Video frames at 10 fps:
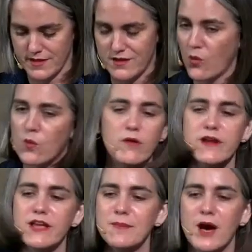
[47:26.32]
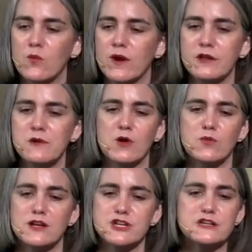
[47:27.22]
Don't worry about where you are
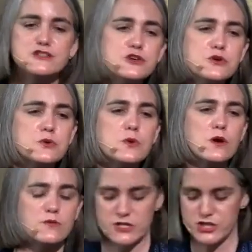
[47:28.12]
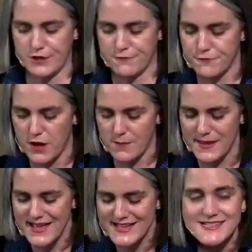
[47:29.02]
rushing to or rushing from.
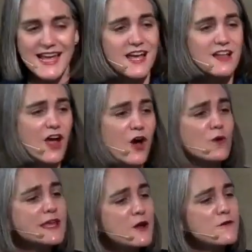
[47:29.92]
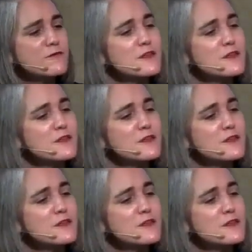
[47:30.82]
Say hello, lean over